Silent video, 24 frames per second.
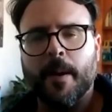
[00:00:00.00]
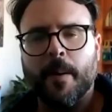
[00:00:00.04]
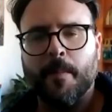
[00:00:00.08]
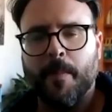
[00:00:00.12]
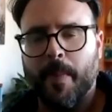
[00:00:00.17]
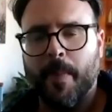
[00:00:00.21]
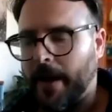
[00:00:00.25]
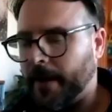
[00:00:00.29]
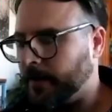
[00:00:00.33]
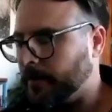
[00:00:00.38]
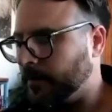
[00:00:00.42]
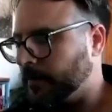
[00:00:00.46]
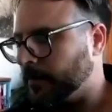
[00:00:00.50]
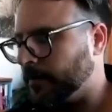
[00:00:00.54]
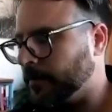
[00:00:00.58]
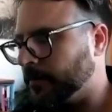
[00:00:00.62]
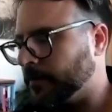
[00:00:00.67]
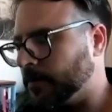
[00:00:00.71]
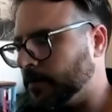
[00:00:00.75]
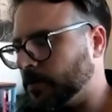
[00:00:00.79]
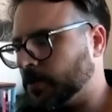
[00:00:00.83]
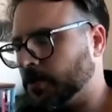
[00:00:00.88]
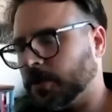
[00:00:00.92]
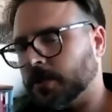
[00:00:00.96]
But
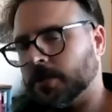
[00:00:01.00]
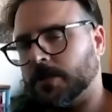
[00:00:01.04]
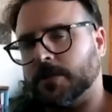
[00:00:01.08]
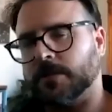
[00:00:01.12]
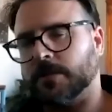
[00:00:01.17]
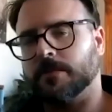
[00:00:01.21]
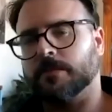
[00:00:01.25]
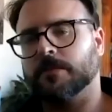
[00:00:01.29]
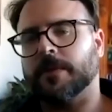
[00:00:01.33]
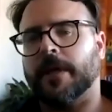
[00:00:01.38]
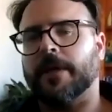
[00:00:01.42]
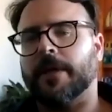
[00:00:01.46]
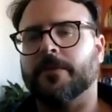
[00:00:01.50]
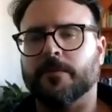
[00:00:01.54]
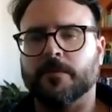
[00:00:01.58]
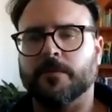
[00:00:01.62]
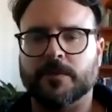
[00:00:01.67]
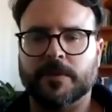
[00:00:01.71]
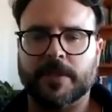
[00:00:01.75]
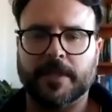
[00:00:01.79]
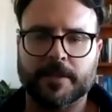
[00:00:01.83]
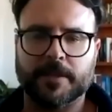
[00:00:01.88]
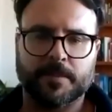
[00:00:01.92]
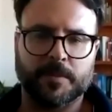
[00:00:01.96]
just
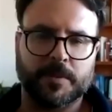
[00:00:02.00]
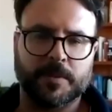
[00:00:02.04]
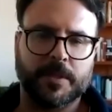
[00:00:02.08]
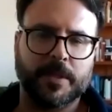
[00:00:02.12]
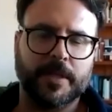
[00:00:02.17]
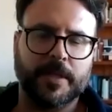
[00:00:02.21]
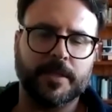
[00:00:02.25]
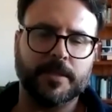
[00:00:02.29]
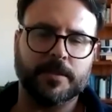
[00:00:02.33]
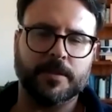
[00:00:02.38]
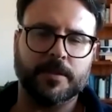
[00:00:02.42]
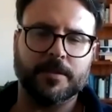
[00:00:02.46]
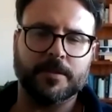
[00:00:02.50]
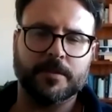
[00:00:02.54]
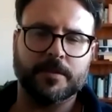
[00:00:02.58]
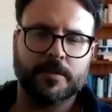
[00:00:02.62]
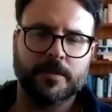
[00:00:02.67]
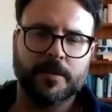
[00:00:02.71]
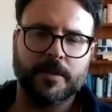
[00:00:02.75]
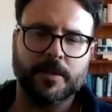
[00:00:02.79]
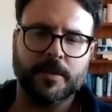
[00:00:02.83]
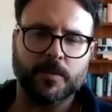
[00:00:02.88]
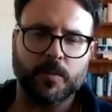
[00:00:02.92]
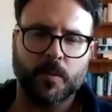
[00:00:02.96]
Catherine's expertise
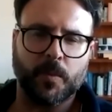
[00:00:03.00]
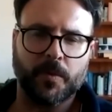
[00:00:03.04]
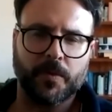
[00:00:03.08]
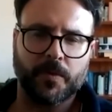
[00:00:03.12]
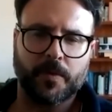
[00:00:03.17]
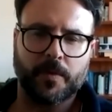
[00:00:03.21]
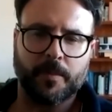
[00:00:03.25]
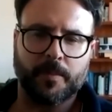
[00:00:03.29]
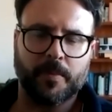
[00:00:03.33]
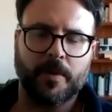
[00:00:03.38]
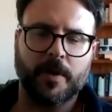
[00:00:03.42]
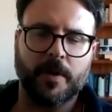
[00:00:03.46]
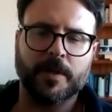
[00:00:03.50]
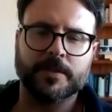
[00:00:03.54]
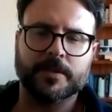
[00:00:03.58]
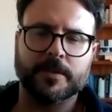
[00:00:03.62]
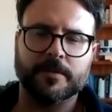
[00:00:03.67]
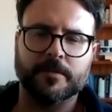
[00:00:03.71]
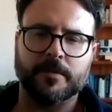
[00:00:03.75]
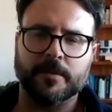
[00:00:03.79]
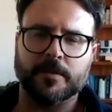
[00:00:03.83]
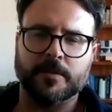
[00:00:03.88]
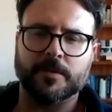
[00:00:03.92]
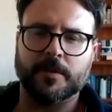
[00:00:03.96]
is worth the price
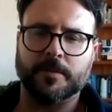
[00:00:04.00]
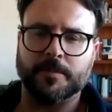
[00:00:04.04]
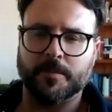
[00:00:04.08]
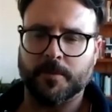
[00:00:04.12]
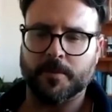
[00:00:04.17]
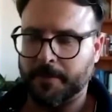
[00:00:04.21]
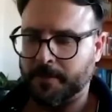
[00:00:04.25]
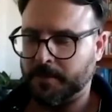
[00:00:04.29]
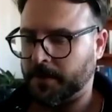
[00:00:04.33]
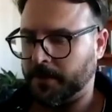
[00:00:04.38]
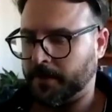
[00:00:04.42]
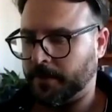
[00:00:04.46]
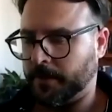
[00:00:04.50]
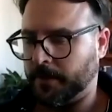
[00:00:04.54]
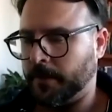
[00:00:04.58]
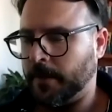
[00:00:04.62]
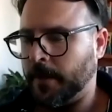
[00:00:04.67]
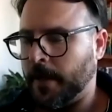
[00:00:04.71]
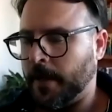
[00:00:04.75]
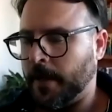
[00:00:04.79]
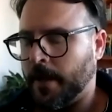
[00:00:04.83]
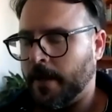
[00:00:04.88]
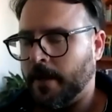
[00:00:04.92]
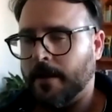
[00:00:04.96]
of the subscription
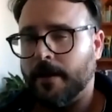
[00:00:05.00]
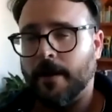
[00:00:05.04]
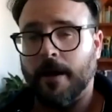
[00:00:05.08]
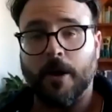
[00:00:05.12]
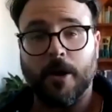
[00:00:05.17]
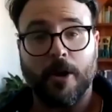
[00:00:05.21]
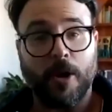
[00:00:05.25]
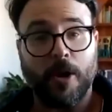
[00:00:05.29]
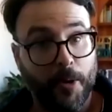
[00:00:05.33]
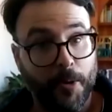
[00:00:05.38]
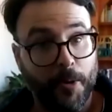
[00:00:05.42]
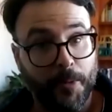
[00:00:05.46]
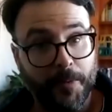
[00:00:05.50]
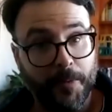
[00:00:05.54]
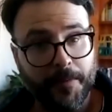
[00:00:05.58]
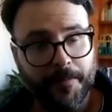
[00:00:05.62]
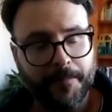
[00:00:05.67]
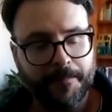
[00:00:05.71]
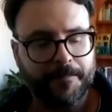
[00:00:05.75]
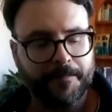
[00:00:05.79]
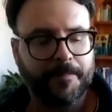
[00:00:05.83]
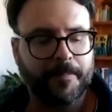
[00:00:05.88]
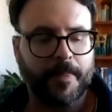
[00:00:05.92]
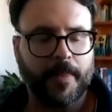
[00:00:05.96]

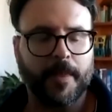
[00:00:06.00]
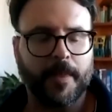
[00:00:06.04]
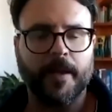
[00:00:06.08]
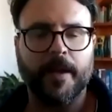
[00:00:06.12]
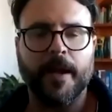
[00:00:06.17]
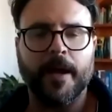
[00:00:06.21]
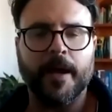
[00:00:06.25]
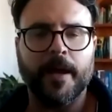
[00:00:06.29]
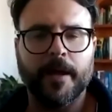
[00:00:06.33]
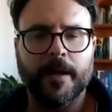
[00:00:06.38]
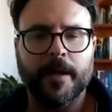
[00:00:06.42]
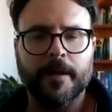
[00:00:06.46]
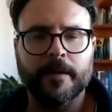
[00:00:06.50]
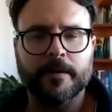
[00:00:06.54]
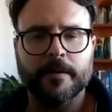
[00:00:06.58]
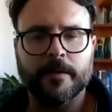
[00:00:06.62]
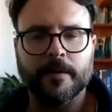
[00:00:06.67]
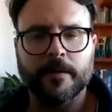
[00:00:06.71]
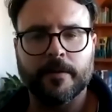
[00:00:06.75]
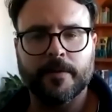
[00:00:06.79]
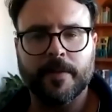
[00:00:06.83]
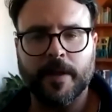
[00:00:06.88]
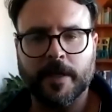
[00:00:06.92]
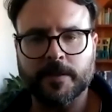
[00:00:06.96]
alone.
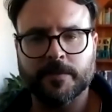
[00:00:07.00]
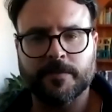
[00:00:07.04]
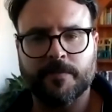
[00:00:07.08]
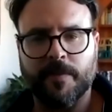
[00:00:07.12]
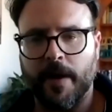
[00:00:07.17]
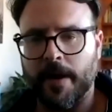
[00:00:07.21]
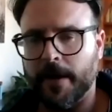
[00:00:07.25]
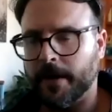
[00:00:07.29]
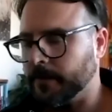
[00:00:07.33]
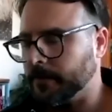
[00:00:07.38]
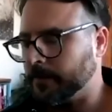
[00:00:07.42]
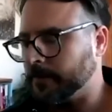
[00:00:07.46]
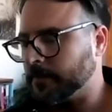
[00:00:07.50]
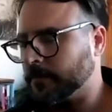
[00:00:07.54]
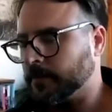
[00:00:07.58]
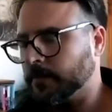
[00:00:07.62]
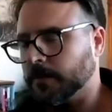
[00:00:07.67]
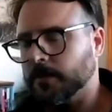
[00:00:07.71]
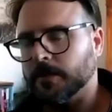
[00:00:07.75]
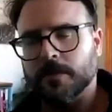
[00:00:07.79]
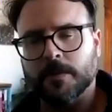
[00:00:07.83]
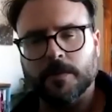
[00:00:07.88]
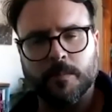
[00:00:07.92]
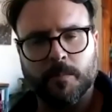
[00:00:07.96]
And thus far,
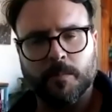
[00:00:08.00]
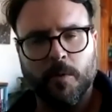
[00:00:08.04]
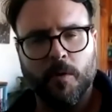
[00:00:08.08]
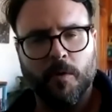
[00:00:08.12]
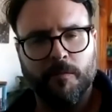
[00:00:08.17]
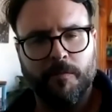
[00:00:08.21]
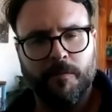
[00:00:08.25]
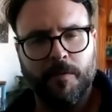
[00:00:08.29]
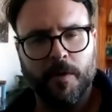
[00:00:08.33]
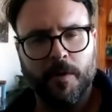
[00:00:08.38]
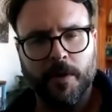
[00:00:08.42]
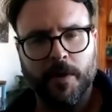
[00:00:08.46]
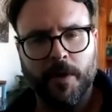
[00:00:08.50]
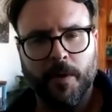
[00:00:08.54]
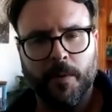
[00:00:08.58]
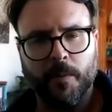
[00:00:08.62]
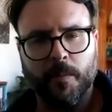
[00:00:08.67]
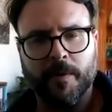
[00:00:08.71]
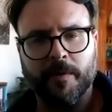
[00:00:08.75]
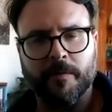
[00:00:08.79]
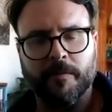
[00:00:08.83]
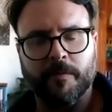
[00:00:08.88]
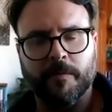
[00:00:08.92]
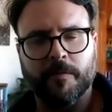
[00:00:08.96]
the little portfolio
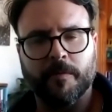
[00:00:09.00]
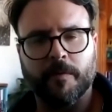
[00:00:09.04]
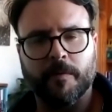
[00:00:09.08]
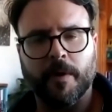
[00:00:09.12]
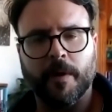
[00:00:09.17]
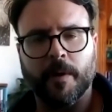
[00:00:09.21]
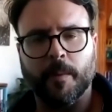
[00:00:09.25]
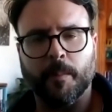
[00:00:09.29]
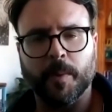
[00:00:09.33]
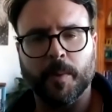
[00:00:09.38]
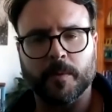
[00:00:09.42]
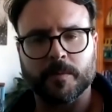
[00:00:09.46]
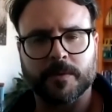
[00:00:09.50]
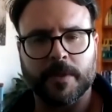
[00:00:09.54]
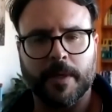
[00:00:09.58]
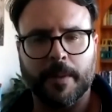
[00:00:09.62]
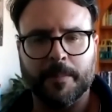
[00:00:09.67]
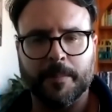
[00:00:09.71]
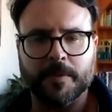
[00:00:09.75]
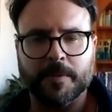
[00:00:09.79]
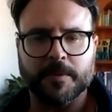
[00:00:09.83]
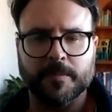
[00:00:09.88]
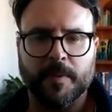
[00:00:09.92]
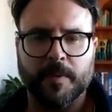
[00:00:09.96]
we've built
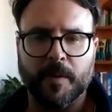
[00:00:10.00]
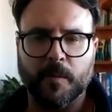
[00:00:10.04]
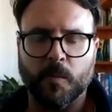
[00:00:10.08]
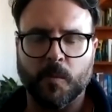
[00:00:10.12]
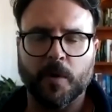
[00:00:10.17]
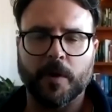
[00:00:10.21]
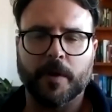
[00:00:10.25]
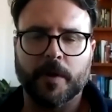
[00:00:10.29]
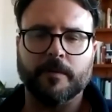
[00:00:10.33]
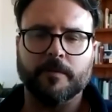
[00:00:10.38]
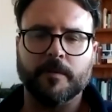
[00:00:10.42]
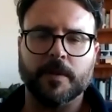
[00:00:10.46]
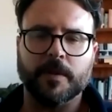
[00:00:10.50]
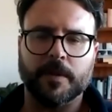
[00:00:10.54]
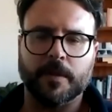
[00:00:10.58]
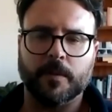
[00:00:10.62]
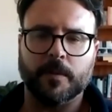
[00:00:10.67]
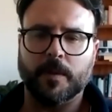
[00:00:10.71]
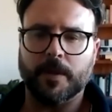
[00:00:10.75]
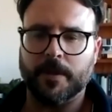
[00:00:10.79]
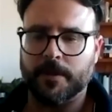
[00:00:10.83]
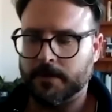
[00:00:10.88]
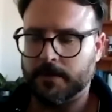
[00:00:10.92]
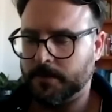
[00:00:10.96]
up has been working really
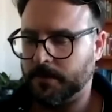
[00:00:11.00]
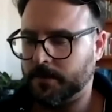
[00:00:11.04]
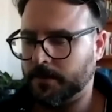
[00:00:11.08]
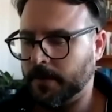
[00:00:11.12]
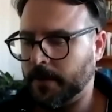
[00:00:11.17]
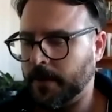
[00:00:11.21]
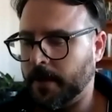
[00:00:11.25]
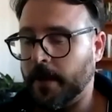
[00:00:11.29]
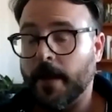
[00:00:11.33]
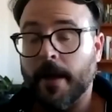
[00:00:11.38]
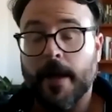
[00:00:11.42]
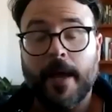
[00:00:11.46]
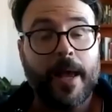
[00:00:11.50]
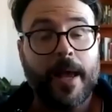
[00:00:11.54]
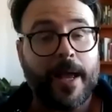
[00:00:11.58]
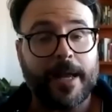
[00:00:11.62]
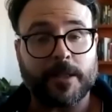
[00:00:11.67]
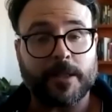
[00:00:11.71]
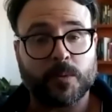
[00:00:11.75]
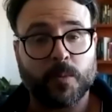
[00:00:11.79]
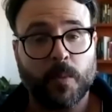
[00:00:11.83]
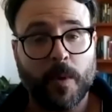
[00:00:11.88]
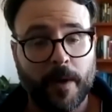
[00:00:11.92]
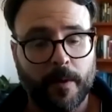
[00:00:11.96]
well
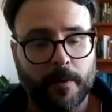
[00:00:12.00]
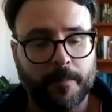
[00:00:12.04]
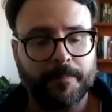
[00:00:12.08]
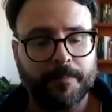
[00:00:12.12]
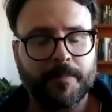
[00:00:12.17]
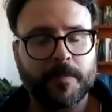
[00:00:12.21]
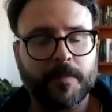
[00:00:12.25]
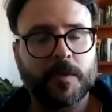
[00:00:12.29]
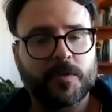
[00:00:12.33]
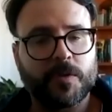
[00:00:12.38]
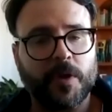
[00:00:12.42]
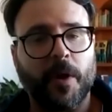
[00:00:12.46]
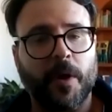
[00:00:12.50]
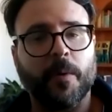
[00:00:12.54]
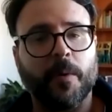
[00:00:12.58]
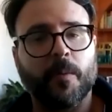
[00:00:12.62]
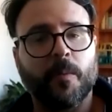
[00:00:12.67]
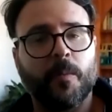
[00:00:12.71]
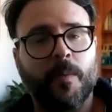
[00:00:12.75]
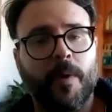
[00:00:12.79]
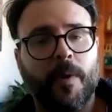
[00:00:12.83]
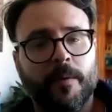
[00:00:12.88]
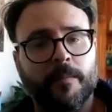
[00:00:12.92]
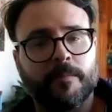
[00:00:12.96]
as well. So
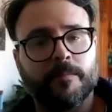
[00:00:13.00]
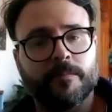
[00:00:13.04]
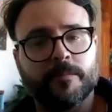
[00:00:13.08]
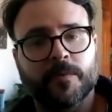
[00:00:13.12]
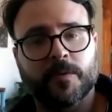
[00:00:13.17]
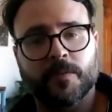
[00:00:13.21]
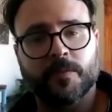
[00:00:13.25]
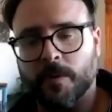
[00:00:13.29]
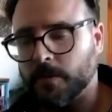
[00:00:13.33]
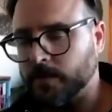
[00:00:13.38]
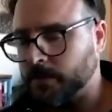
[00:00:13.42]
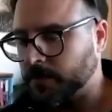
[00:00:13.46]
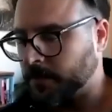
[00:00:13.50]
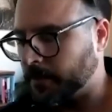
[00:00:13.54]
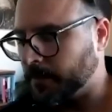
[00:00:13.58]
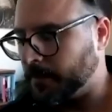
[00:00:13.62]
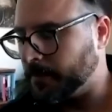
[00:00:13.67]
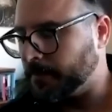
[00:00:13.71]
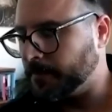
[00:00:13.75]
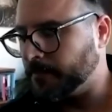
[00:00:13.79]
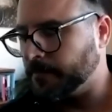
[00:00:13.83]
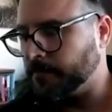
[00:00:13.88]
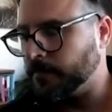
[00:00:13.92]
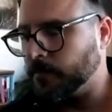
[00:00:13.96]
we're thrilled
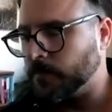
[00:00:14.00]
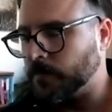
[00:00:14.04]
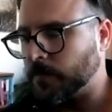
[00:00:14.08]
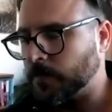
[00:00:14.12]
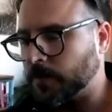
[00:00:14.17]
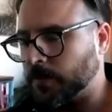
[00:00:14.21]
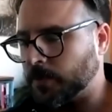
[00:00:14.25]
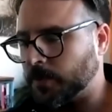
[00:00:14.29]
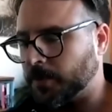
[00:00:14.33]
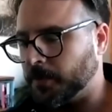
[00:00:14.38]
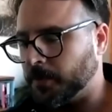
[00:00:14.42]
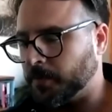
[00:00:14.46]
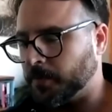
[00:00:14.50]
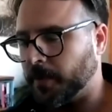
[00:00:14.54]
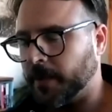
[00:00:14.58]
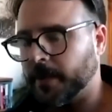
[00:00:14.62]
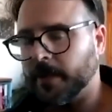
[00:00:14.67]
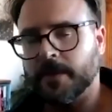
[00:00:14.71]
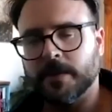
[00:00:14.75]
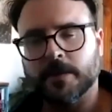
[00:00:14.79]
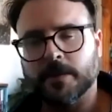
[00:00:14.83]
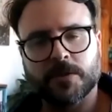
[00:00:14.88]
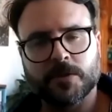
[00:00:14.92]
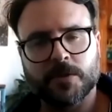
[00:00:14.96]
to
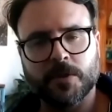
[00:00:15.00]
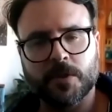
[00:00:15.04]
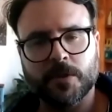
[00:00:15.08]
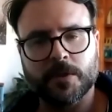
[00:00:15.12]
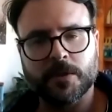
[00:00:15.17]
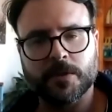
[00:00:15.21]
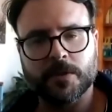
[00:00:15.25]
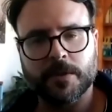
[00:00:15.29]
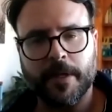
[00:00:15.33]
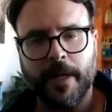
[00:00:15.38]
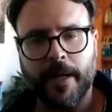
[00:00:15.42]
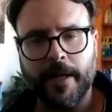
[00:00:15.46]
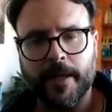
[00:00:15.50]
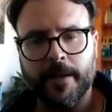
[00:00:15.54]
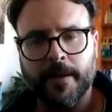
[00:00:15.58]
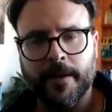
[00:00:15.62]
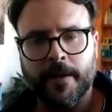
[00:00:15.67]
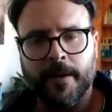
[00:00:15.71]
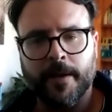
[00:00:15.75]
bring this to you today.